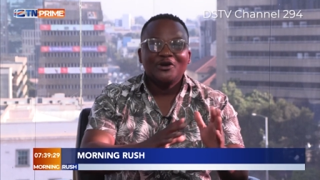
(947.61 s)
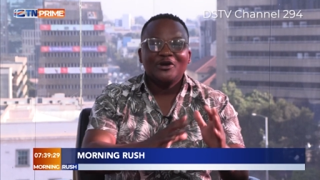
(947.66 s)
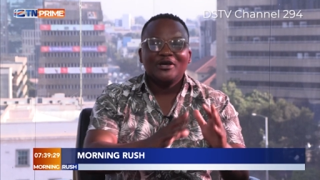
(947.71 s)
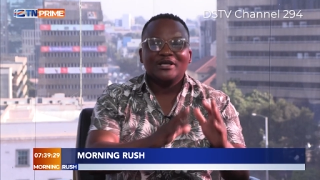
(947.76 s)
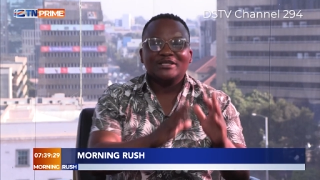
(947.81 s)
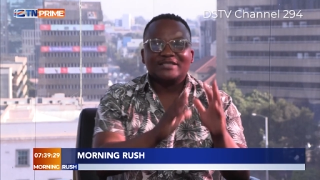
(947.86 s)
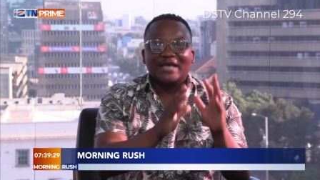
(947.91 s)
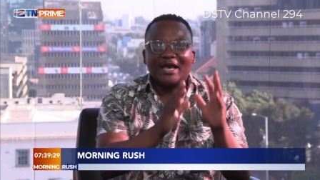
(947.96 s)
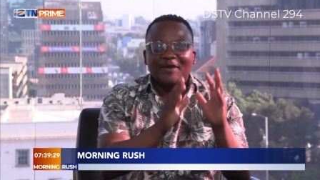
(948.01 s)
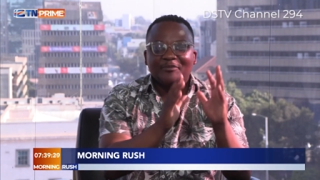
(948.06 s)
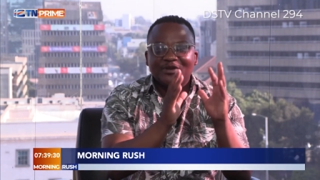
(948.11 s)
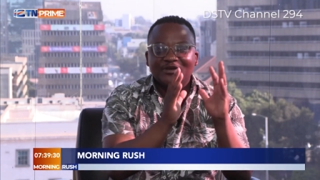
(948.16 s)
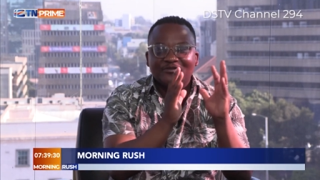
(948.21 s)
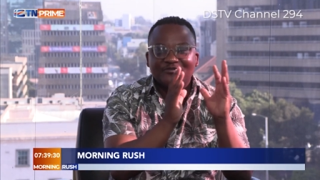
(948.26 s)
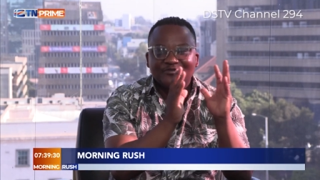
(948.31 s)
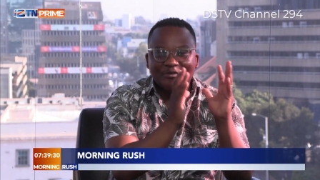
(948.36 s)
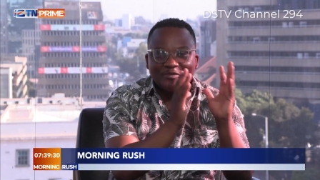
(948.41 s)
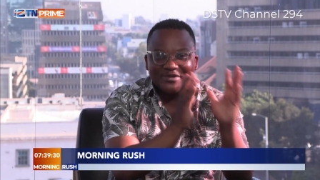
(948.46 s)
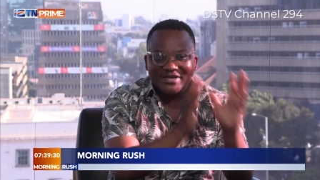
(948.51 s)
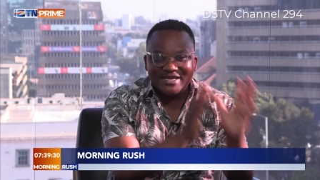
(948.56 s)
it's happening
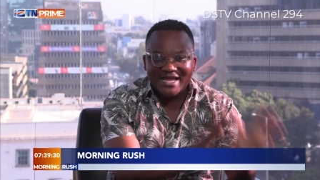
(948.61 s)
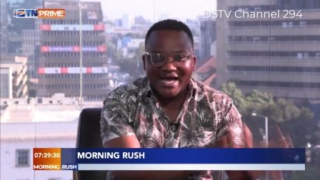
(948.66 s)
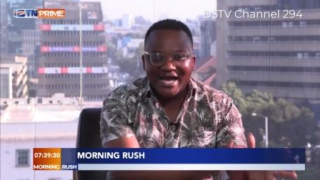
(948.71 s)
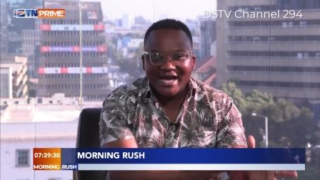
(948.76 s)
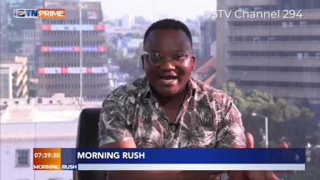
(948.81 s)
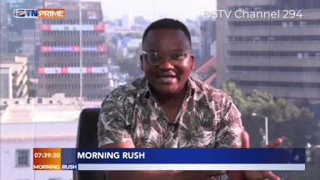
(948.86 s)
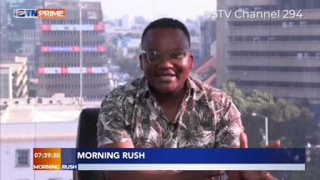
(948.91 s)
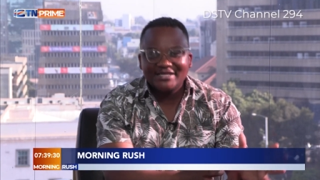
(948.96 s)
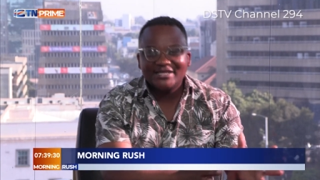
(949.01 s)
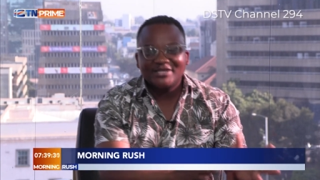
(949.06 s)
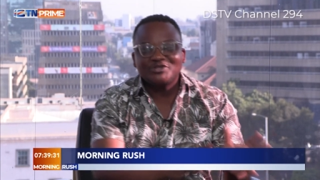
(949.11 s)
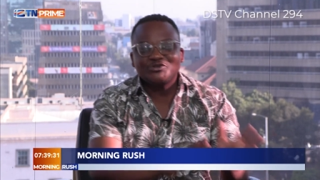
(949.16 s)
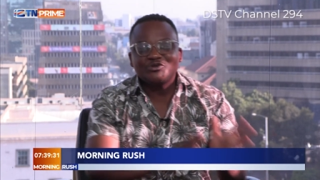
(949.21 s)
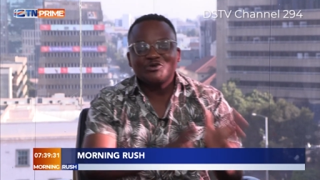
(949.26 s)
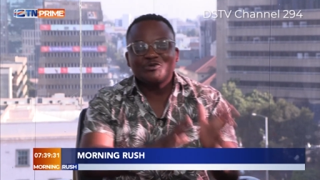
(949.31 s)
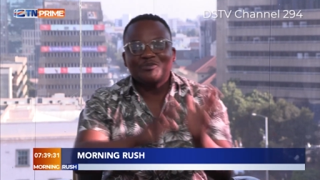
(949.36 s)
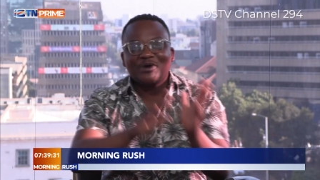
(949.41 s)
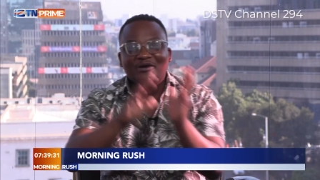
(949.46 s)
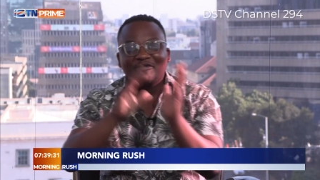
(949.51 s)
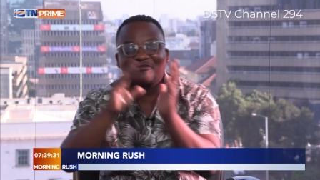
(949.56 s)
from 9 to
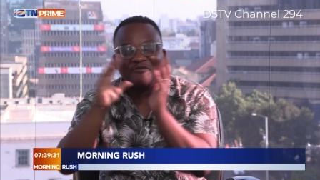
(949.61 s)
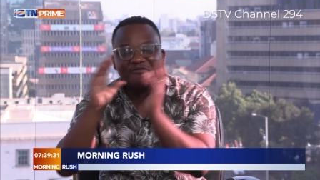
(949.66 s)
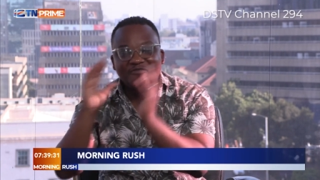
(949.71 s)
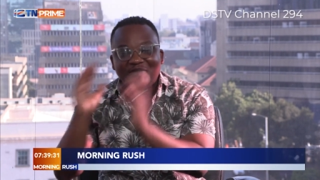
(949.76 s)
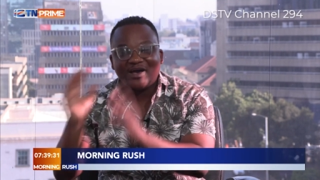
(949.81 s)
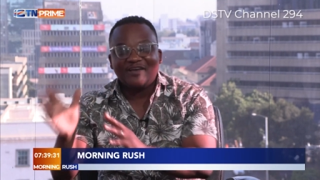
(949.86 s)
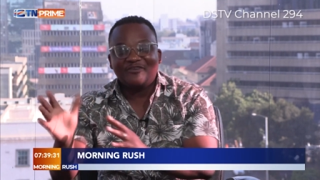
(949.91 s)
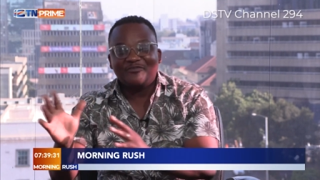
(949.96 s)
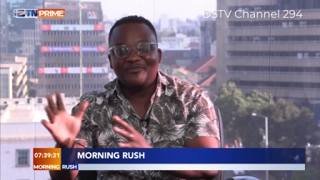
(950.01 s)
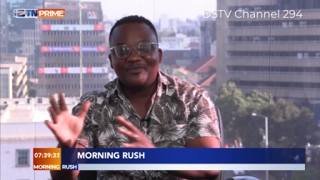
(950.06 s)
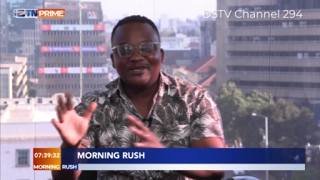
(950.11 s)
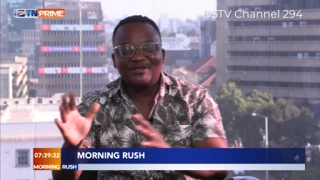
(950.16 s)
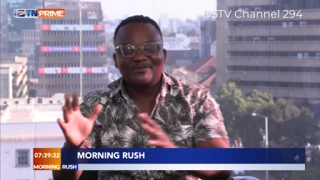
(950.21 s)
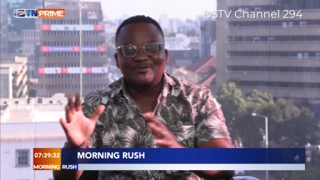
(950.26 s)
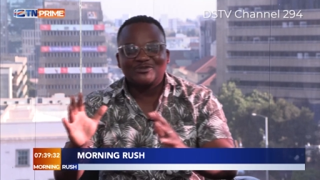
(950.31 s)
about 5 p.m.